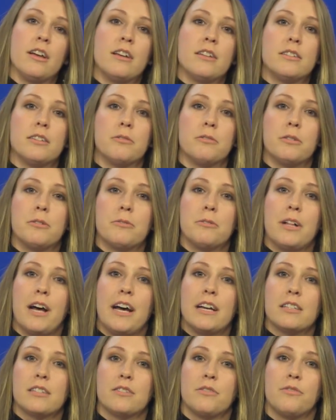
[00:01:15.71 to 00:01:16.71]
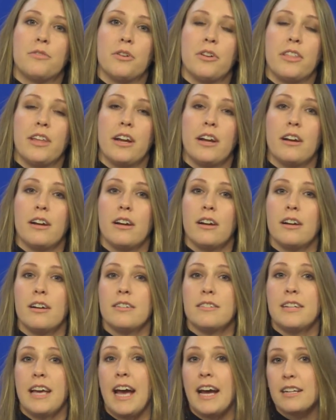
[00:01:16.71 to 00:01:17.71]
So it will ask for
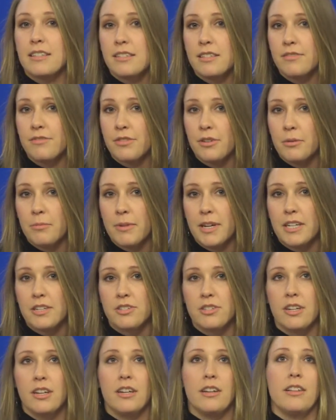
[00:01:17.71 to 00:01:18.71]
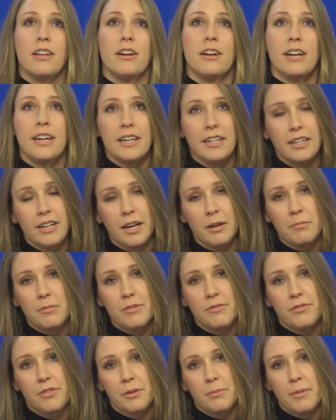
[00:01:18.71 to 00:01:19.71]
their tax information, their income
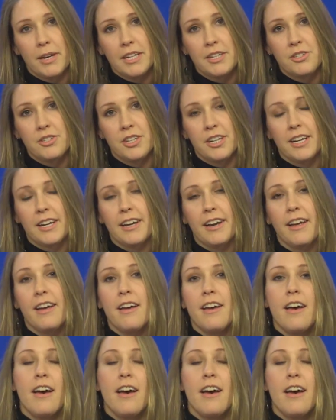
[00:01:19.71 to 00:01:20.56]
information,